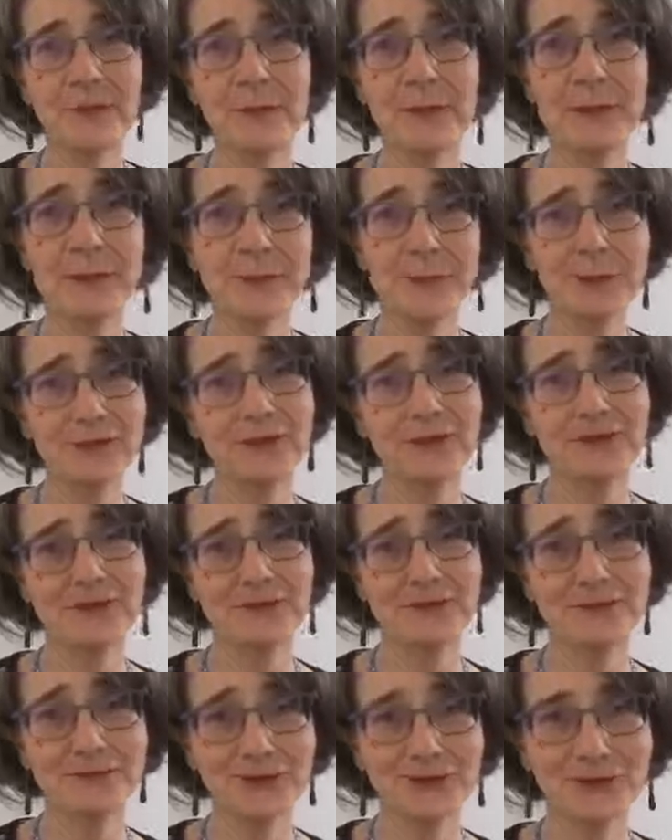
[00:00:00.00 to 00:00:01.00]
the most
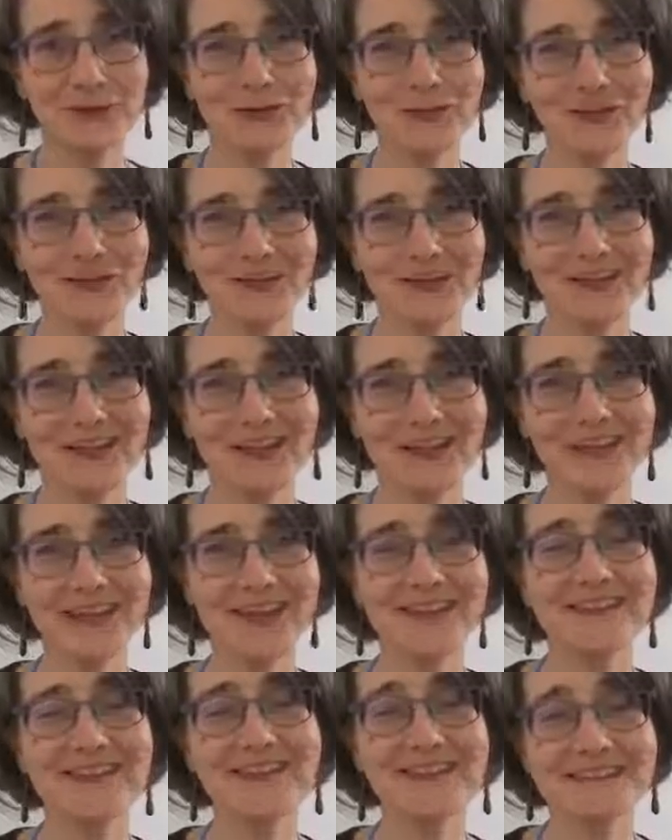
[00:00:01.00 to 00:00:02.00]
important
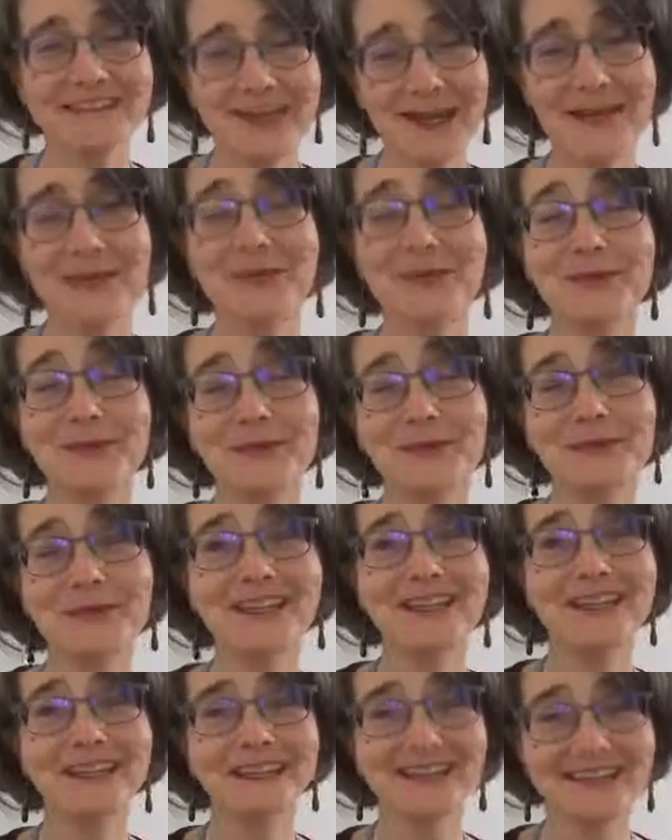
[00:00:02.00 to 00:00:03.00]
step we
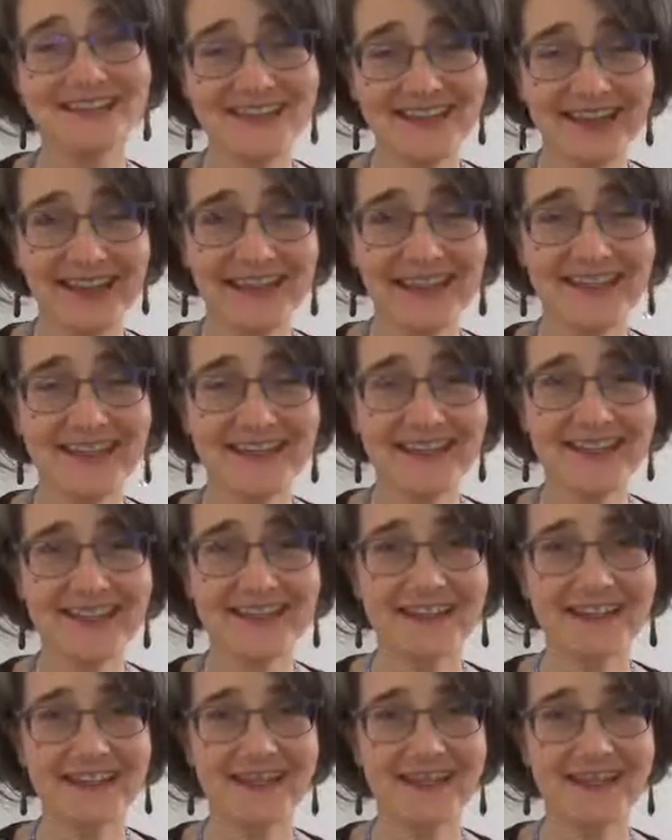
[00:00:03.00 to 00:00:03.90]
can take.